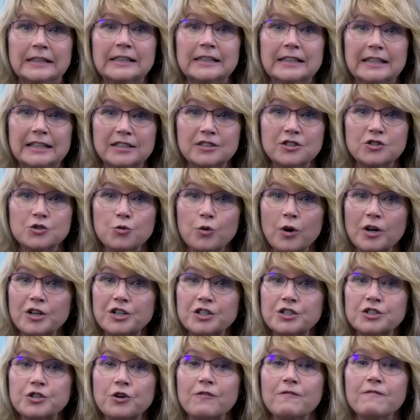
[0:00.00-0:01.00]
These
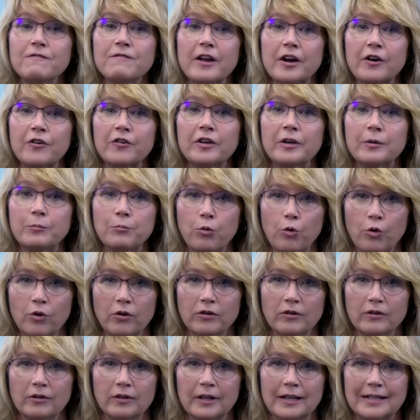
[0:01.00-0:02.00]
instructions are very
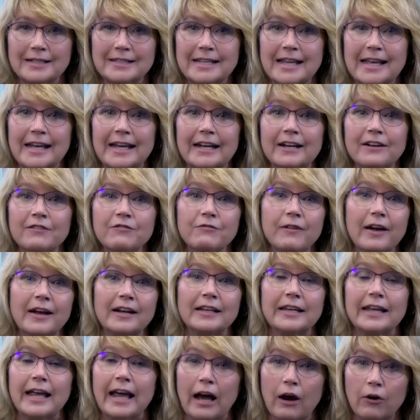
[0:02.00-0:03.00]
important as they can affect
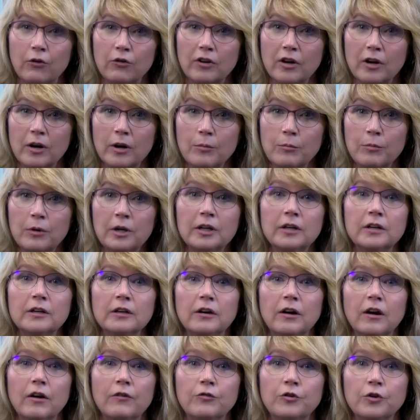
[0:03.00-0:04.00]
the outcome
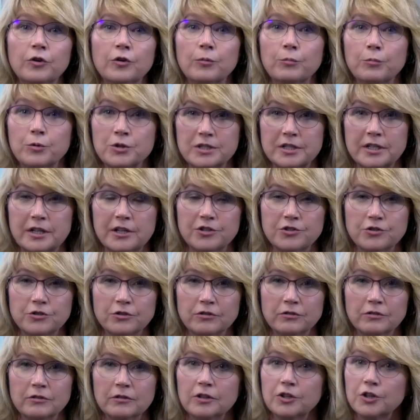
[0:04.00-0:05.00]
of your
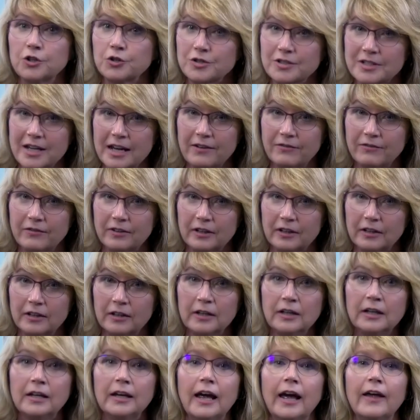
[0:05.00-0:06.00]
procedure, your safety,
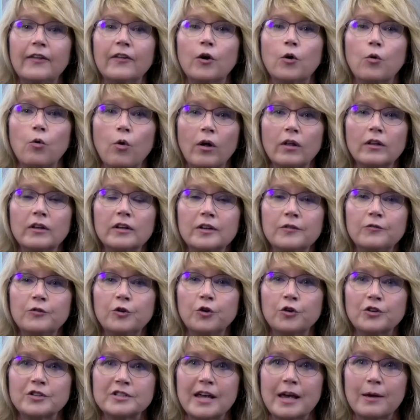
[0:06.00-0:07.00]
and the quality of
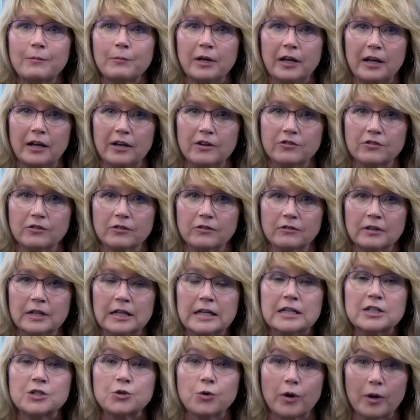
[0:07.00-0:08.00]
your examination.
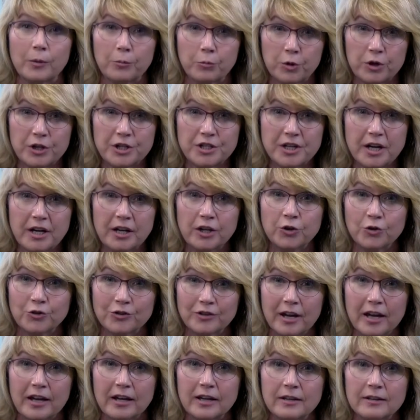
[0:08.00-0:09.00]
So I appreciate your
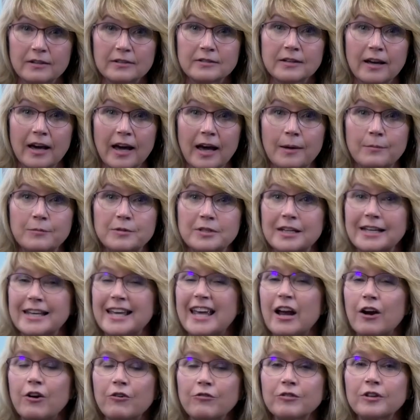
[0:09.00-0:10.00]
taking the time to
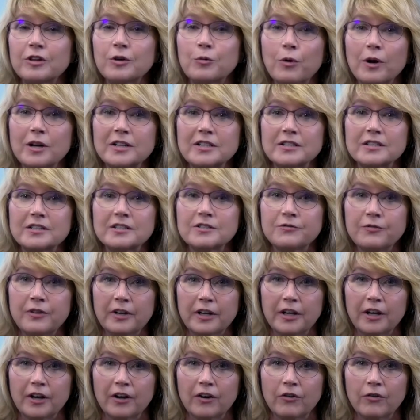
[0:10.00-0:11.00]
carefully watch this
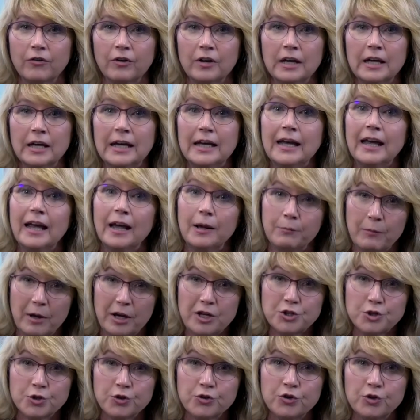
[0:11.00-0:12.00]
video and make
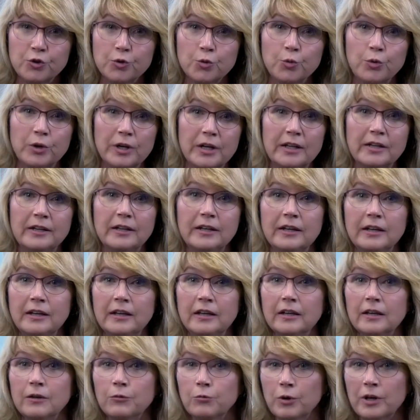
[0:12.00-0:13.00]
sure you read
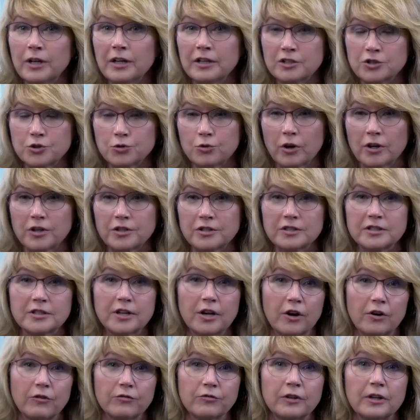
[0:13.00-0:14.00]
the written instructions
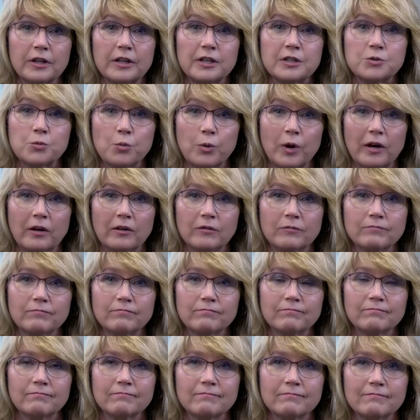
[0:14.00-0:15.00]
carefully as well.
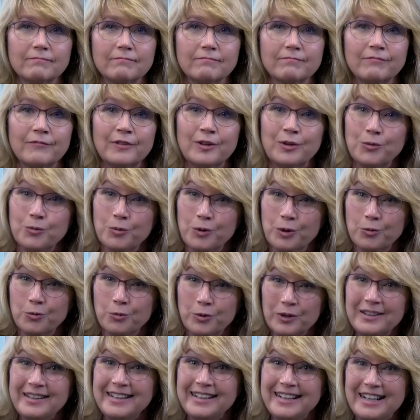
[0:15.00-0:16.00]
We
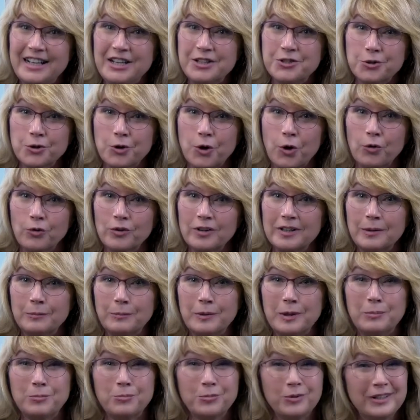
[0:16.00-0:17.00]
really need your colon to
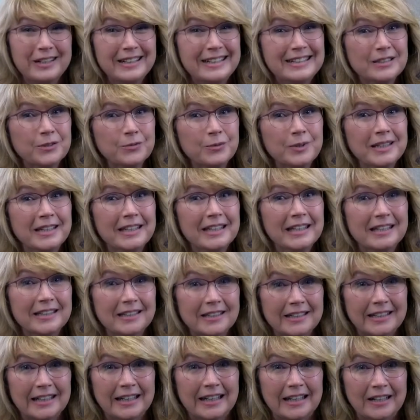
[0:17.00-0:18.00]
be pretty squeaky
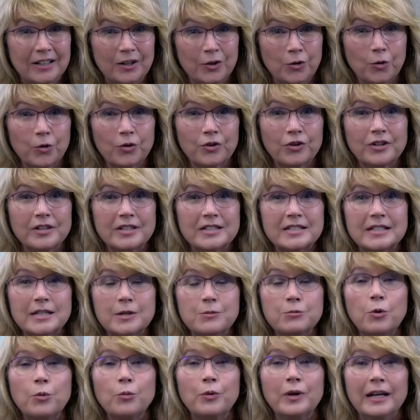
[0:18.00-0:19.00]
clean in order to see
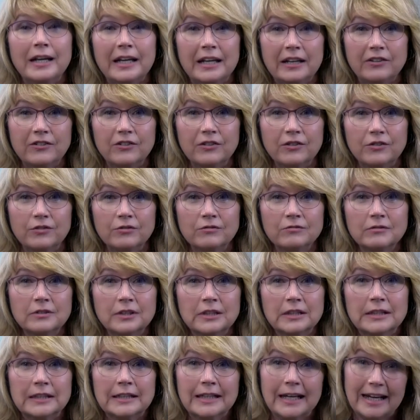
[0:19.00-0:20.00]
what we need to,
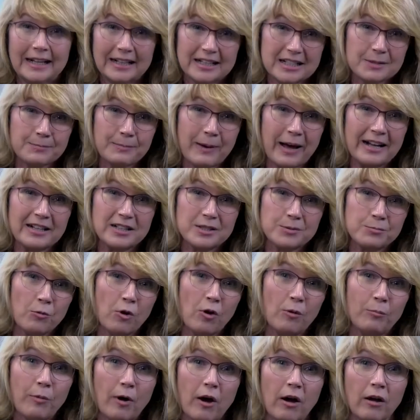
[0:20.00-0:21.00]
and to spot
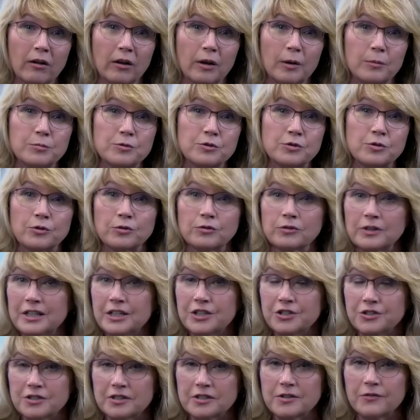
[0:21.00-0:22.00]
small polyps or
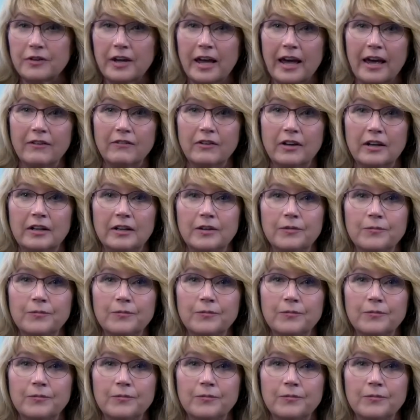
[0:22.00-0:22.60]
lesions if you have any.